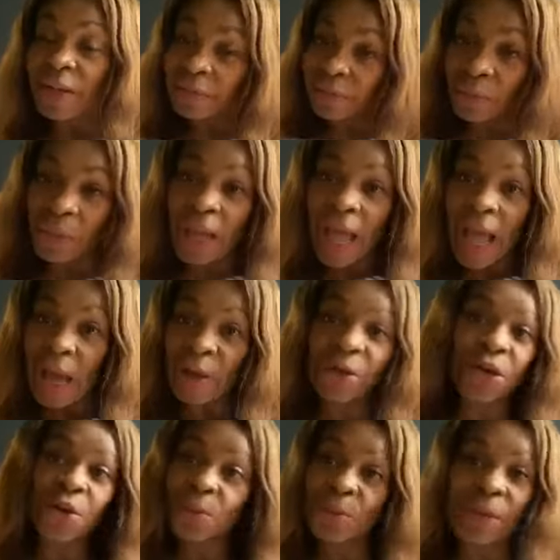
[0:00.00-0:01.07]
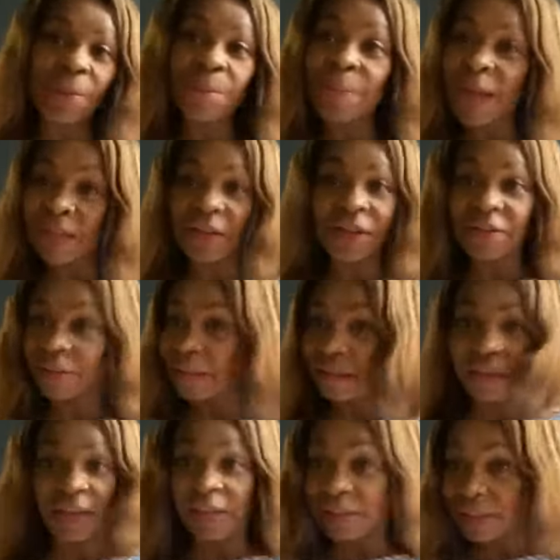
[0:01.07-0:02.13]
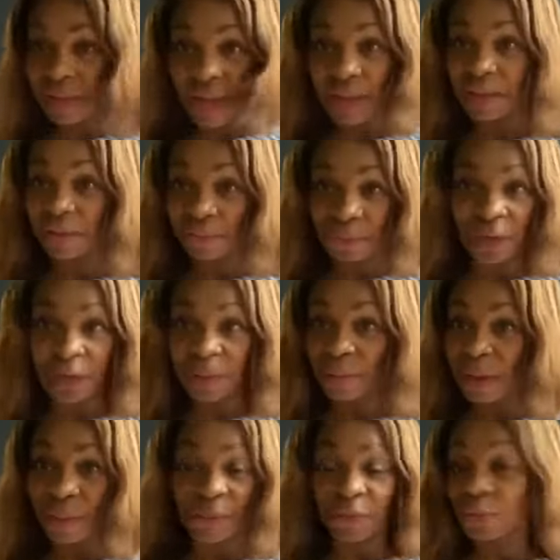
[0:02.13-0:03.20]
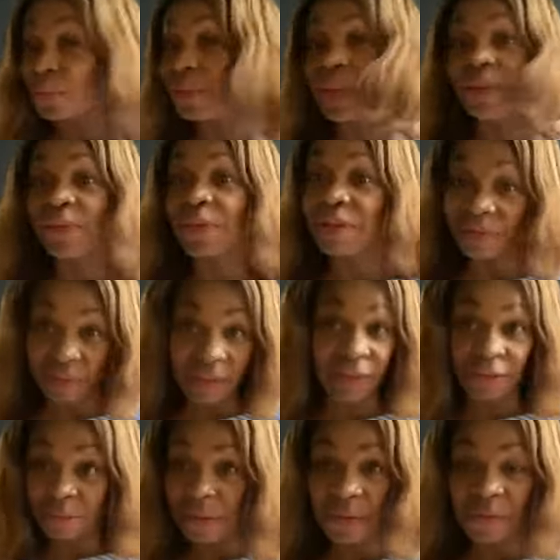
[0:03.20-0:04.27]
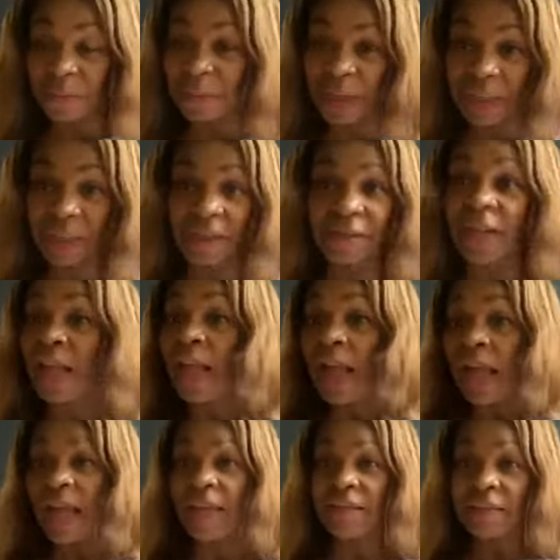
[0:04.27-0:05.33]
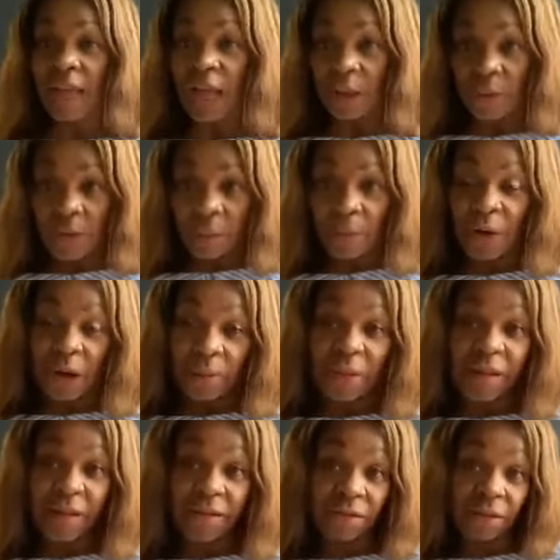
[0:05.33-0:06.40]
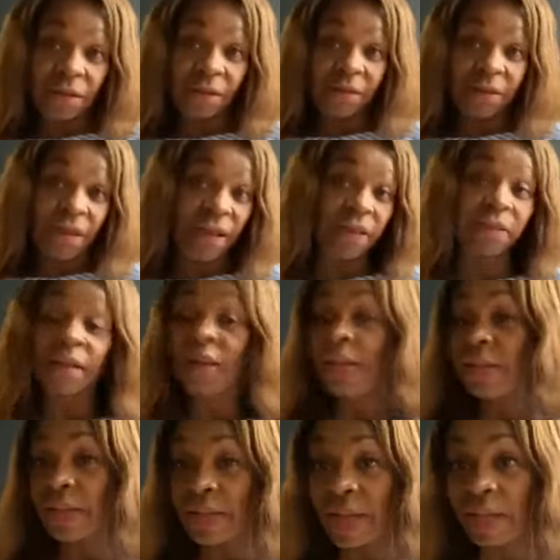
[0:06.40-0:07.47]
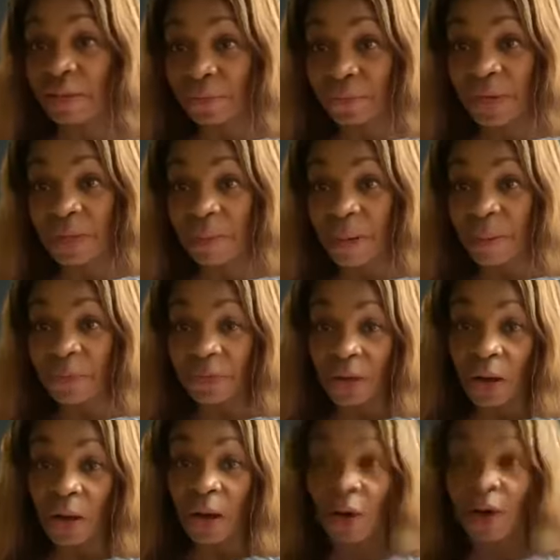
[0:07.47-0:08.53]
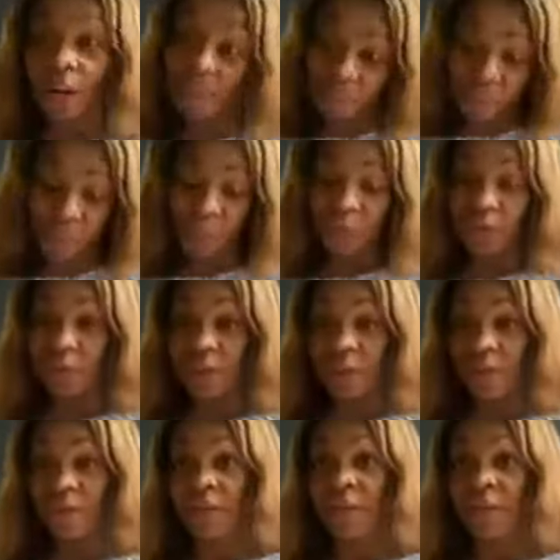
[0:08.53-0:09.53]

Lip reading: So how can we manage this in the next 3 months or even 6 months? Because as our Prime Minister has said, the next 3 months are important.